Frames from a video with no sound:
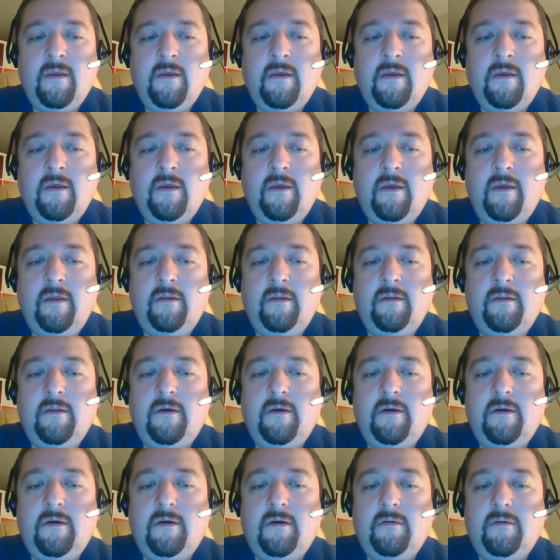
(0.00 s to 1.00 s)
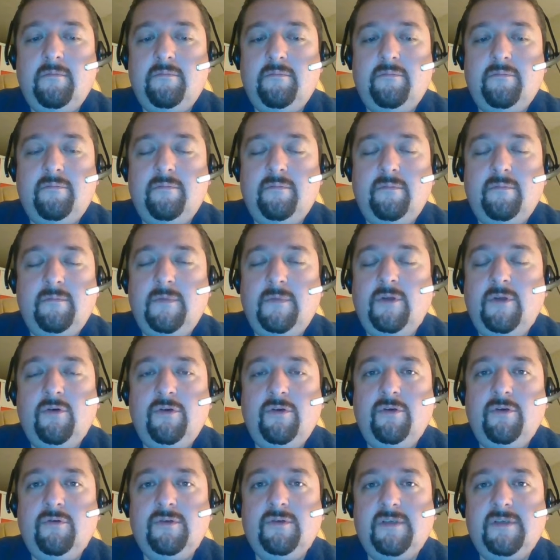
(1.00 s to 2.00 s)
And you
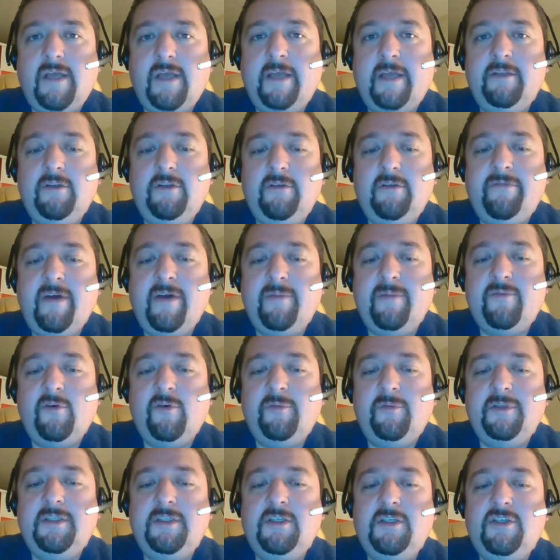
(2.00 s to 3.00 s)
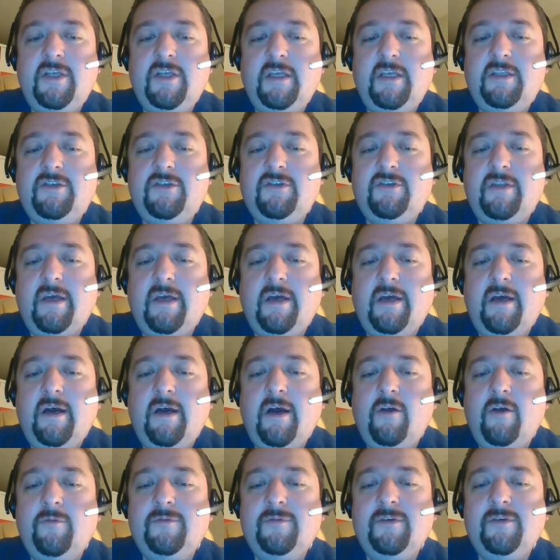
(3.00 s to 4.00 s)
use identify property change,
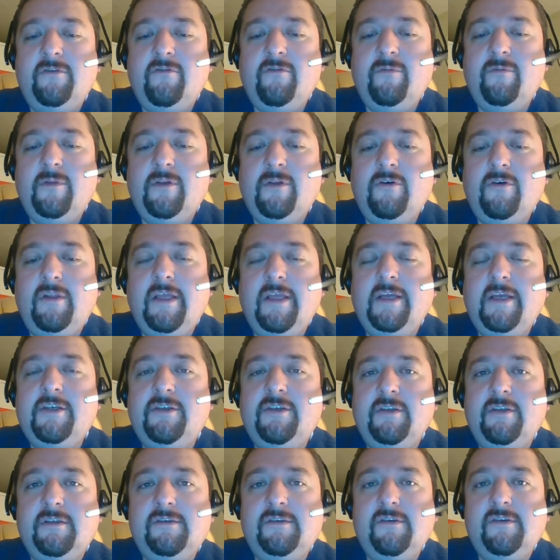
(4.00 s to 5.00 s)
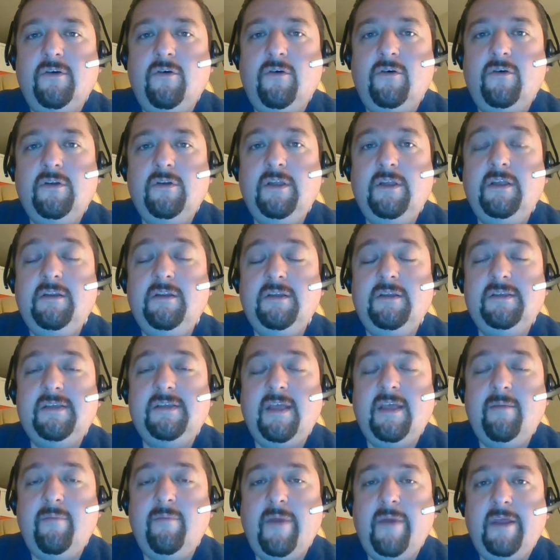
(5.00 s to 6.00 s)
observable collection, and so on in the
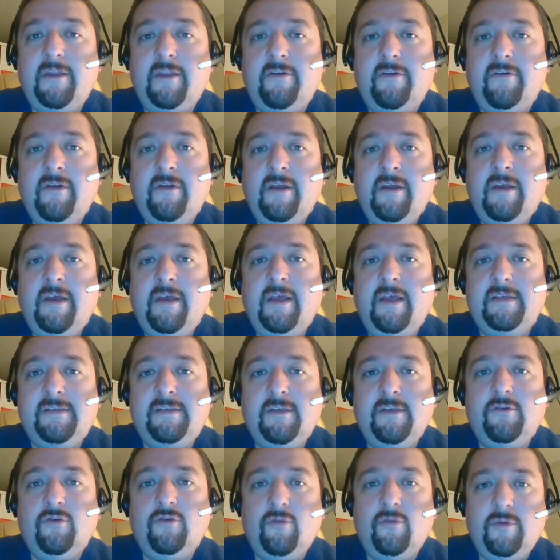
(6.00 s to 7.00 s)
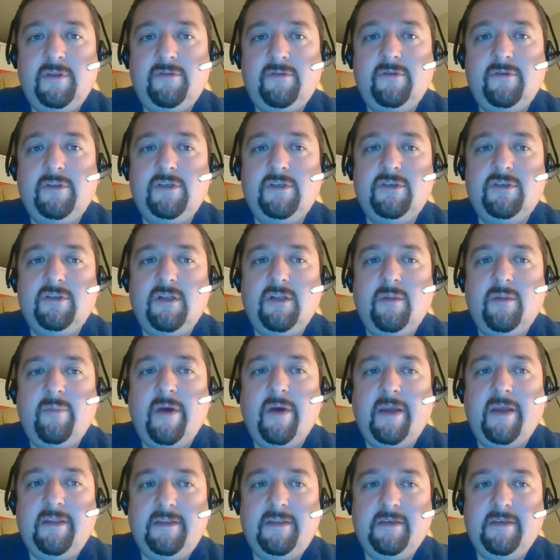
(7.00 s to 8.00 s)
same manner as you do with traditional
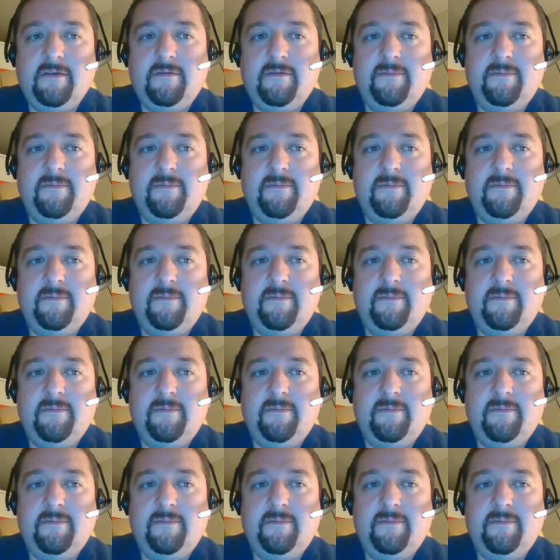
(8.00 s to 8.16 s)
binding.